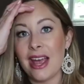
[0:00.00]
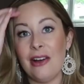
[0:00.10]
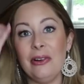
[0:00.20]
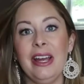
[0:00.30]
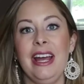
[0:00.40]

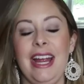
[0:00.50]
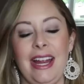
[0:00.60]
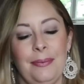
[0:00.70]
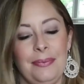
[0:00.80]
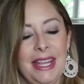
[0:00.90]

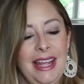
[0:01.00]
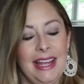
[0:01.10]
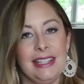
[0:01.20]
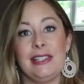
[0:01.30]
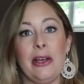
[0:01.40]
Okay,
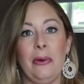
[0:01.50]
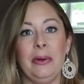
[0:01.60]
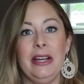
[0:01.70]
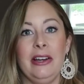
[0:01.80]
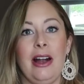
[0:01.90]
so
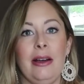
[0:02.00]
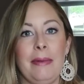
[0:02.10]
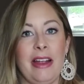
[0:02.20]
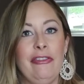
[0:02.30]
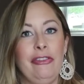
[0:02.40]
here are
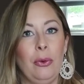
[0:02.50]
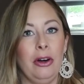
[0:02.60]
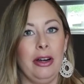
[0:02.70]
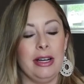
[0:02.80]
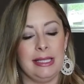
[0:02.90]
my
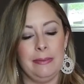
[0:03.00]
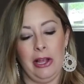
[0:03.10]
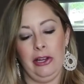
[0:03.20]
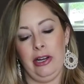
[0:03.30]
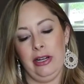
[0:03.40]
four
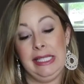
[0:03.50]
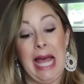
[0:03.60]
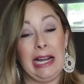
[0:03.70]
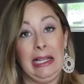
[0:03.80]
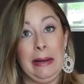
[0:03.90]
smaller
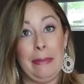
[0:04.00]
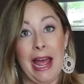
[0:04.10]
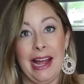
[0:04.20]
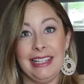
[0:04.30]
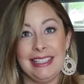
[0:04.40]
satellite
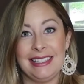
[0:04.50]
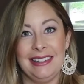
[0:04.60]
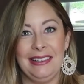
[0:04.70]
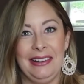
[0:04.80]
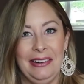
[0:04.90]
bags.
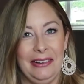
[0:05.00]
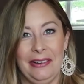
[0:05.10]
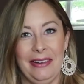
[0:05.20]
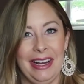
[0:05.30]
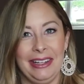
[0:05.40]
I don't
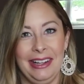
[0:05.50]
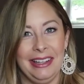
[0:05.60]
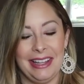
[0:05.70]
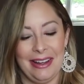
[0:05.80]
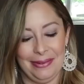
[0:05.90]
know why I
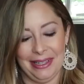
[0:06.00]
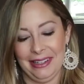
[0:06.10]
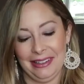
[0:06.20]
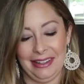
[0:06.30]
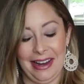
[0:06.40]
call it that,
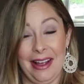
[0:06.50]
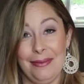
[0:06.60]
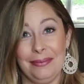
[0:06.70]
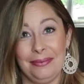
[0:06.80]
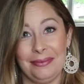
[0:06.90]
but
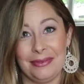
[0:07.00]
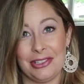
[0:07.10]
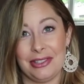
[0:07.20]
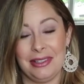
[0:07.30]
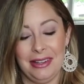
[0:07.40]
I'm
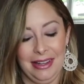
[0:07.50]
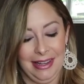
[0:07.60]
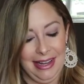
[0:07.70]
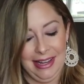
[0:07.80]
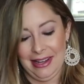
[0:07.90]
just,
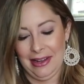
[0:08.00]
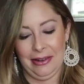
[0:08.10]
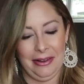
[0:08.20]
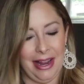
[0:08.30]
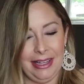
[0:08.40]

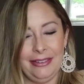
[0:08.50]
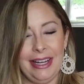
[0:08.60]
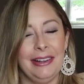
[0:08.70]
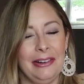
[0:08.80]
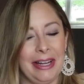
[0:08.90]

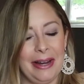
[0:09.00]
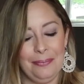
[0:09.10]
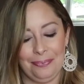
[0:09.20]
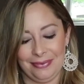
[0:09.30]
anyway, okay.